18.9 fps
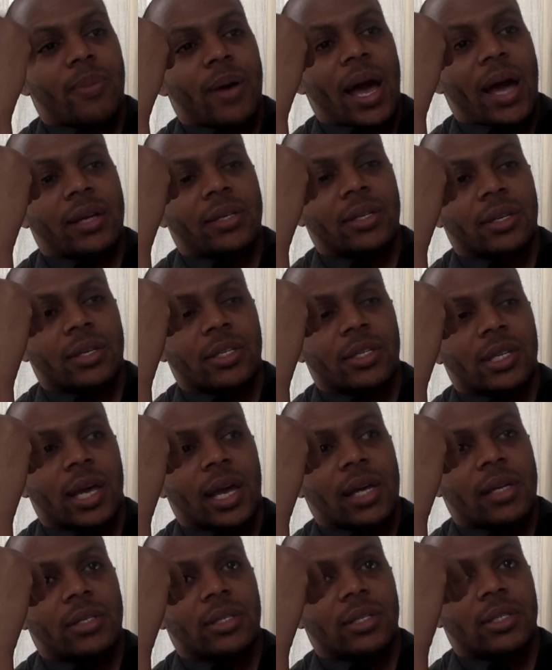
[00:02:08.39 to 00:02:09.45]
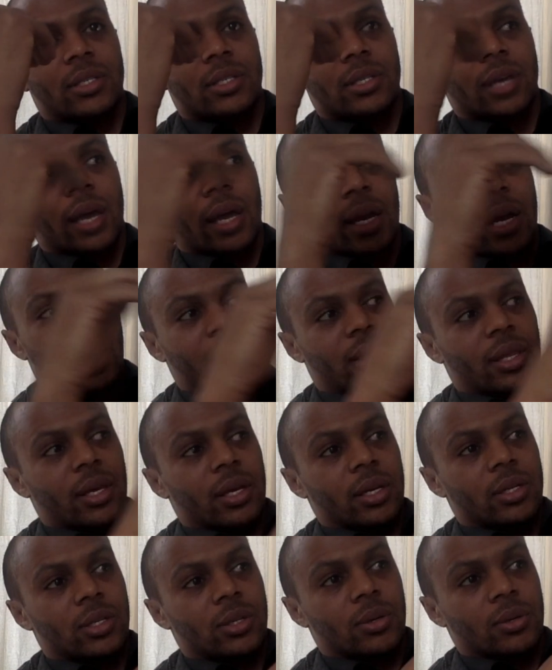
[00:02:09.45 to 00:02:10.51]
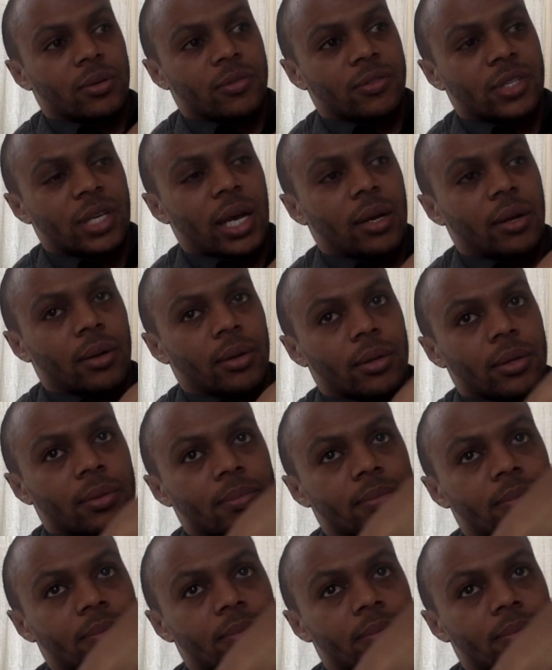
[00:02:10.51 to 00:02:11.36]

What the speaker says: back to the States and got things sort of settled,